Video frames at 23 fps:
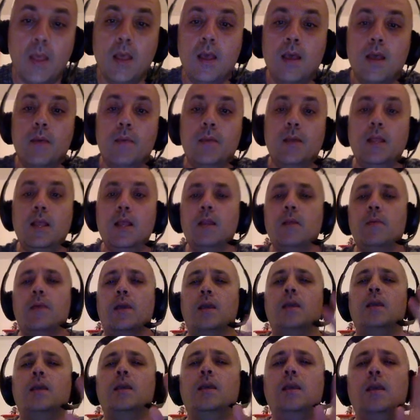But anyway,
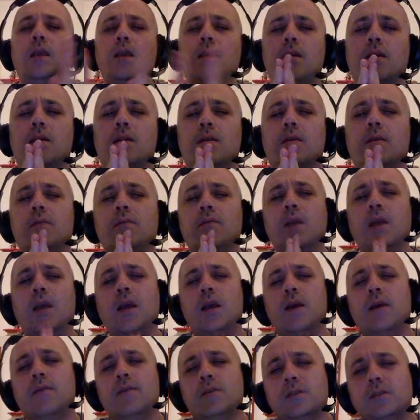here we
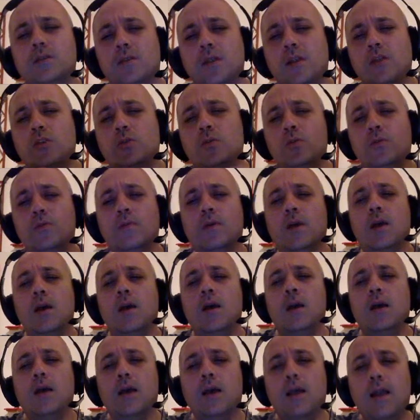have a strange move.
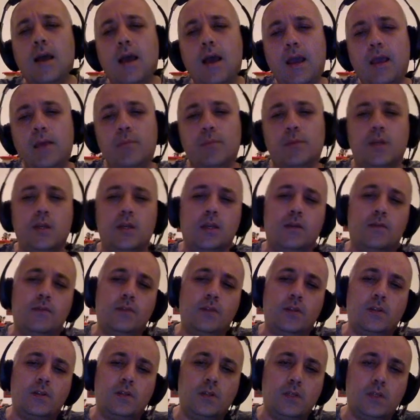And I believe
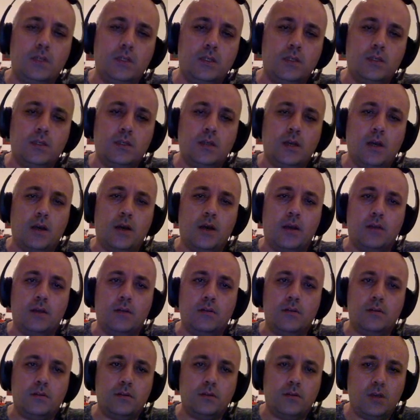that this guy,
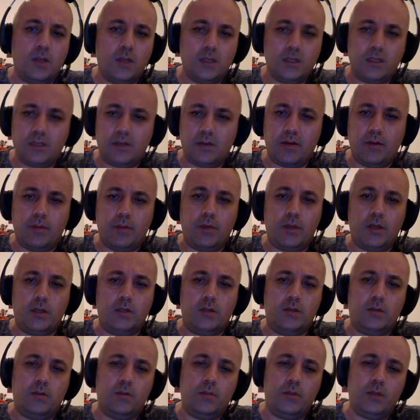he's a
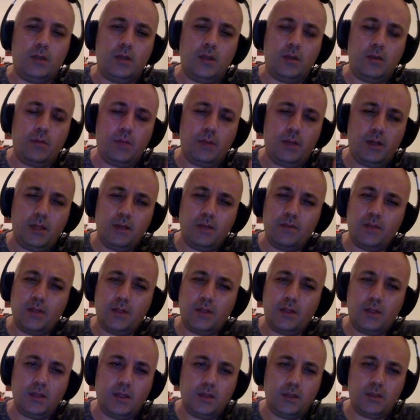grandmaster, but I believe that
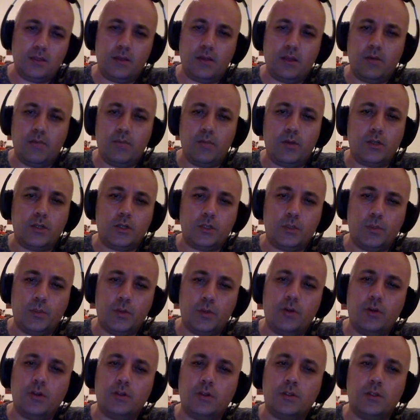he doesn't have much
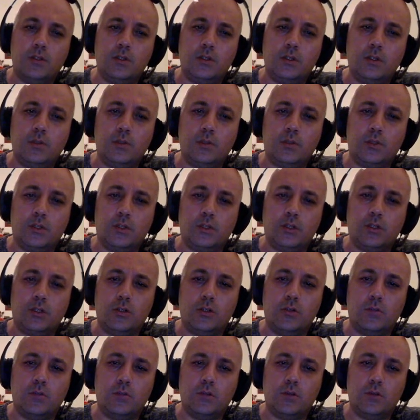experience in this position,
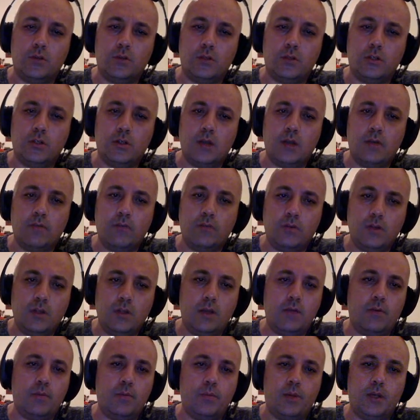because I would
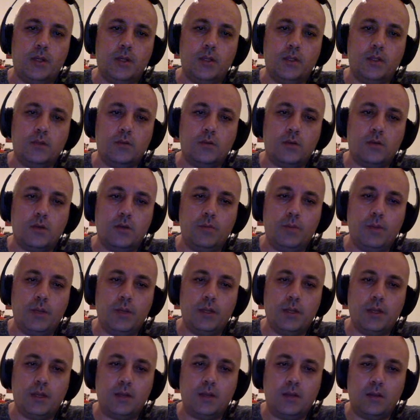never play this. So he played
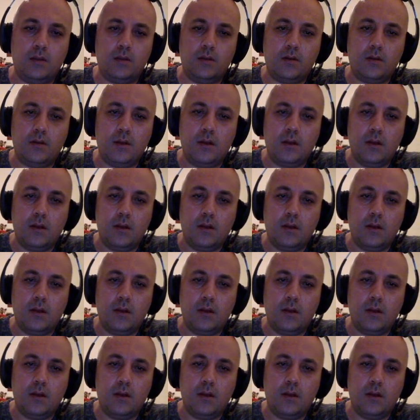knight a3.